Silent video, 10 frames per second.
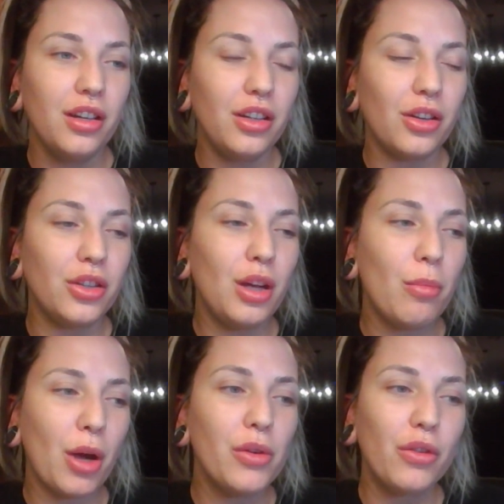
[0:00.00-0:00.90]
you know, the
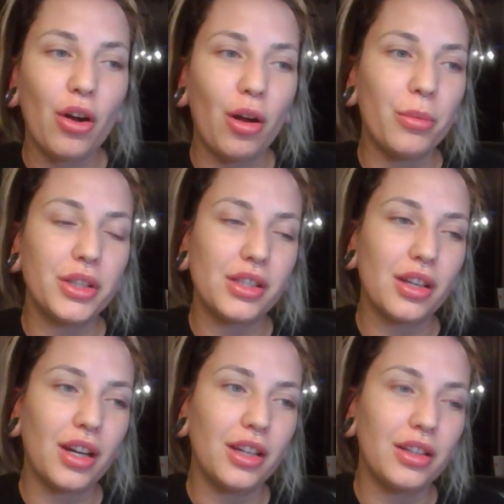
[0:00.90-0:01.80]
amount of comments
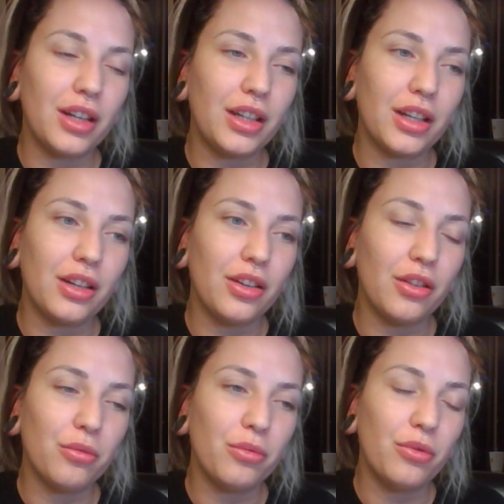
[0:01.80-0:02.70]
that I get
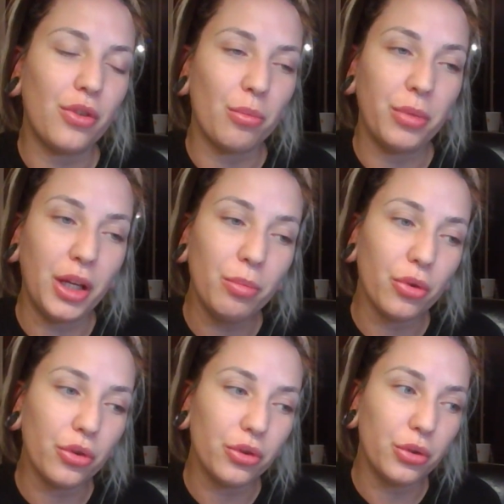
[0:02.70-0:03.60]
from
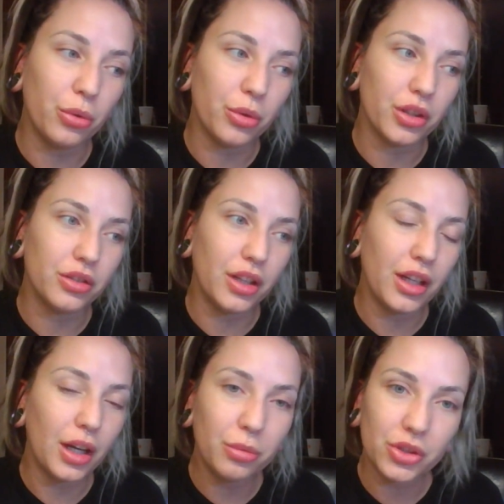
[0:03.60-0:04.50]
people who are
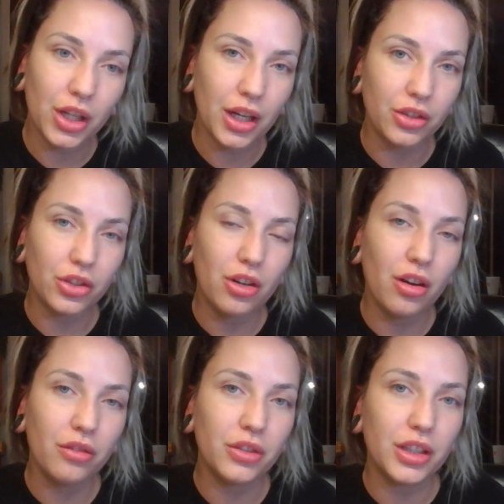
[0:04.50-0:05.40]
like, I wish I had your
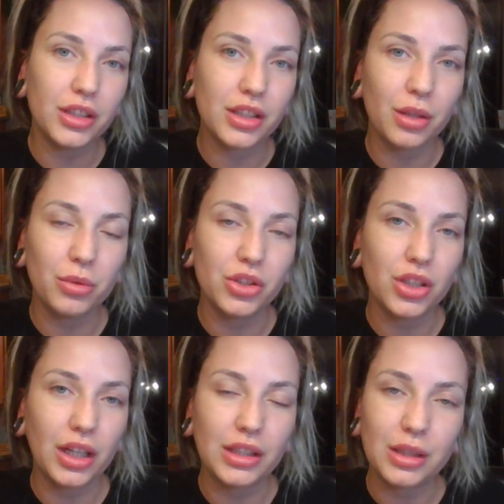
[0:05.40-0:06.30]
confidence, I wish
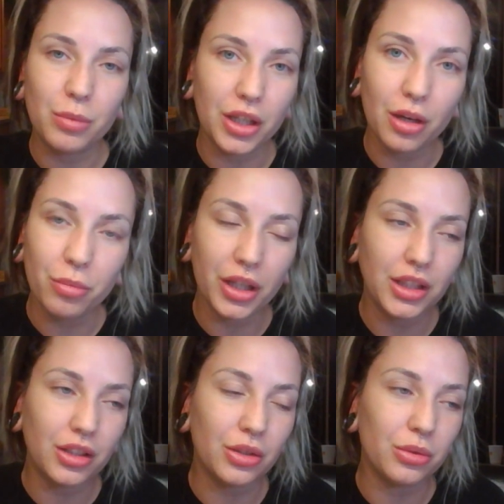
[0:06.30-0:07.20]
that I could speak up
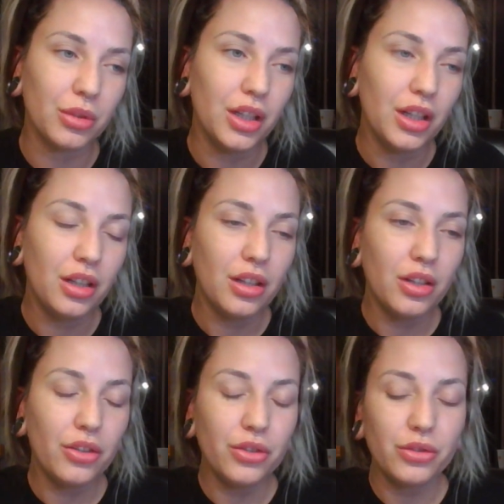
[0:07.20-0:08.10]
like you,
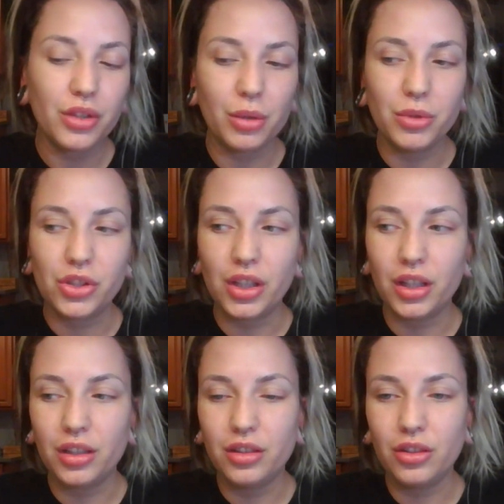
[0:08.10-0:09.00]
I wish
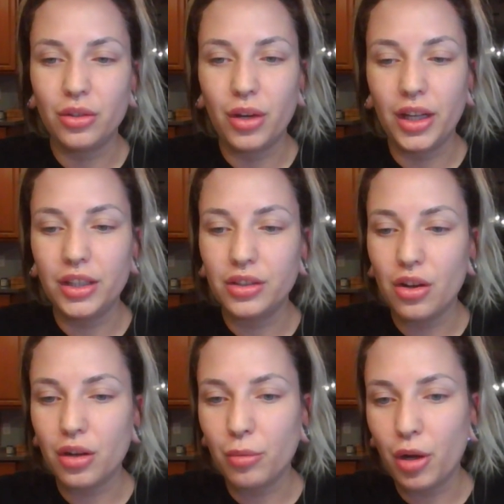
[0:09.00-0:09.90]
that, you know, I could
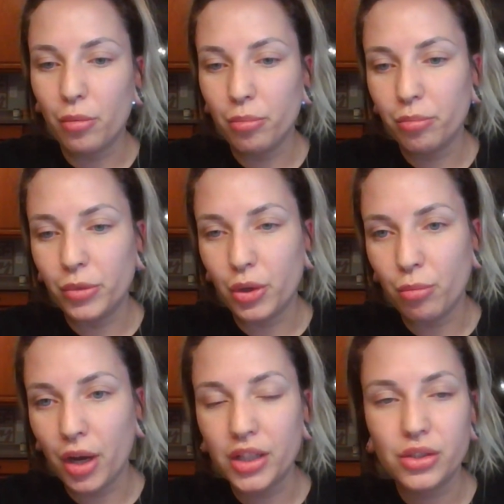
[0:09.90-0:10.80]
talk about, you know,
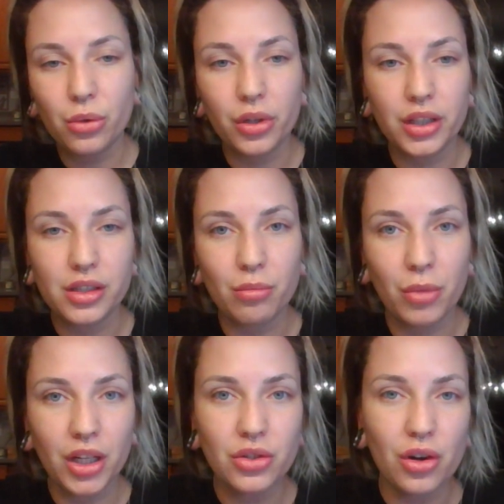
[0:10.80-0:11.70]
my stories and
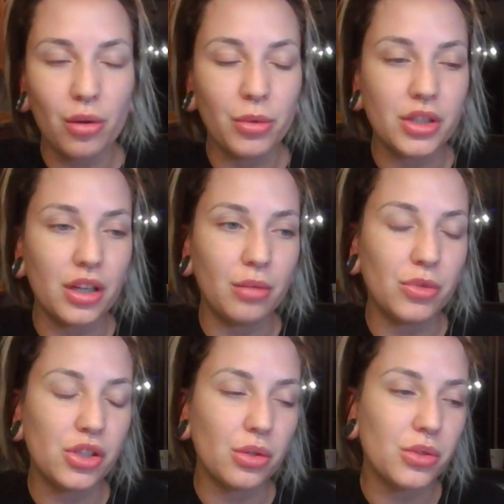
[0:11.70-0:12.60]
my traumas, and I'm
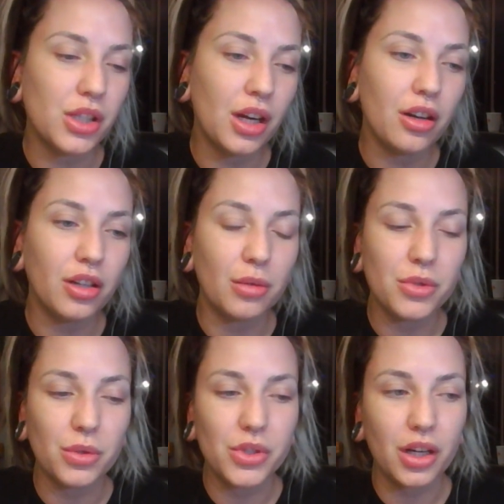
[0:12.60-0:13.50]
just so scared, and I'm
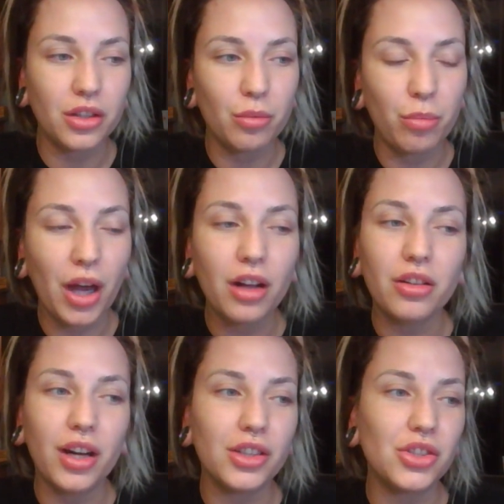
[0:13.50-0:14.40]
so scared of the
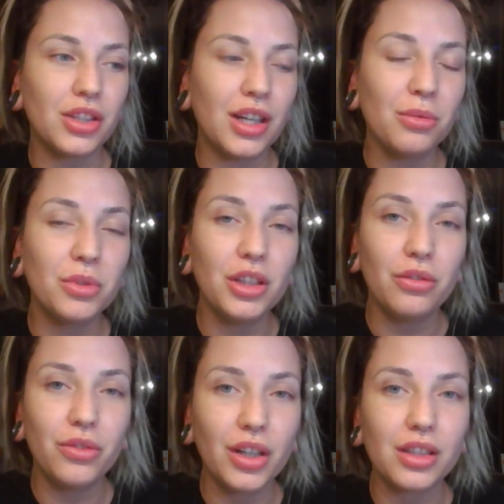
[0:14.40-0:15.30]
backlash, and that really
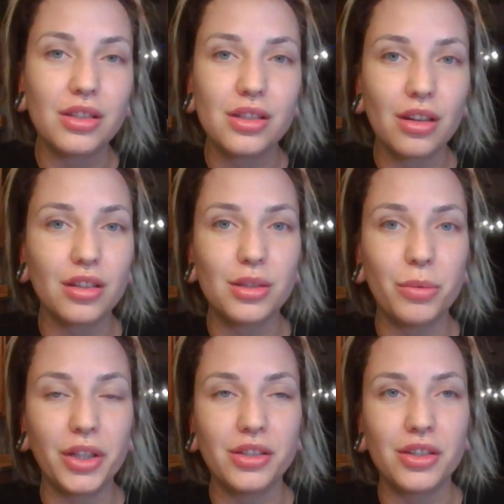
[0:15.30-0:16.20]
fucking sucks
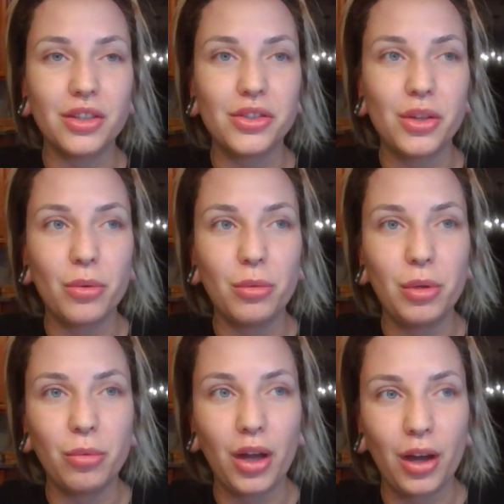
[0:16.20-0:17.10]
because there are so many
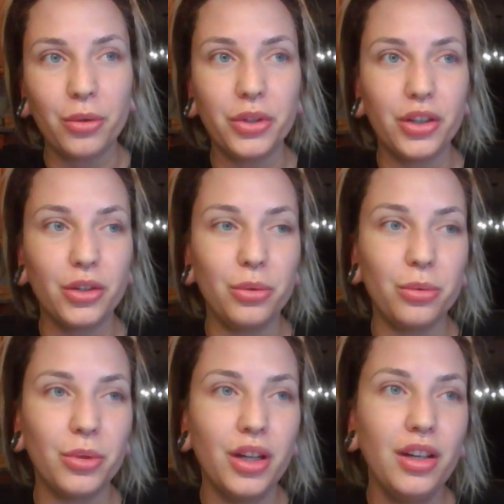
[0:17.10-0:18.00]
people out there
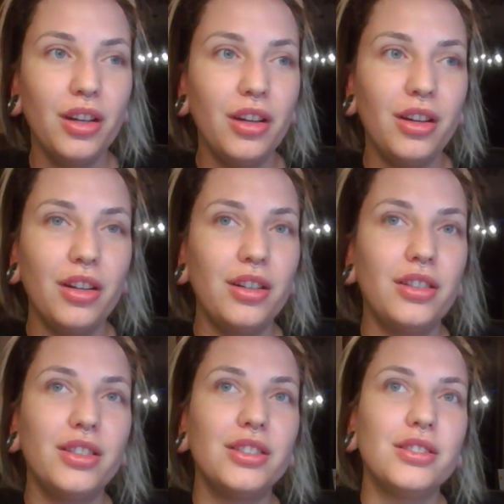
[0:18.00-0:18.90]
who
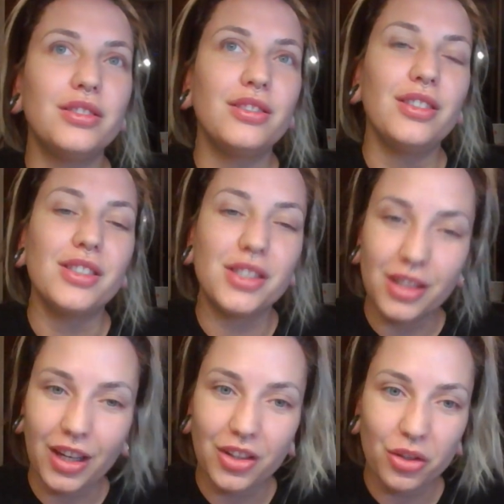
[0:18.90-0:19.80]

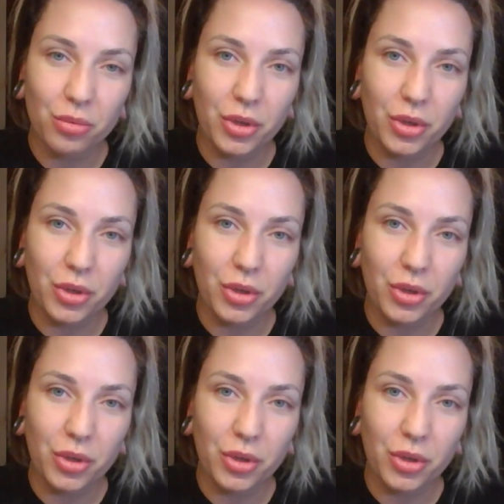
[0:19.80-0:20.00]
slander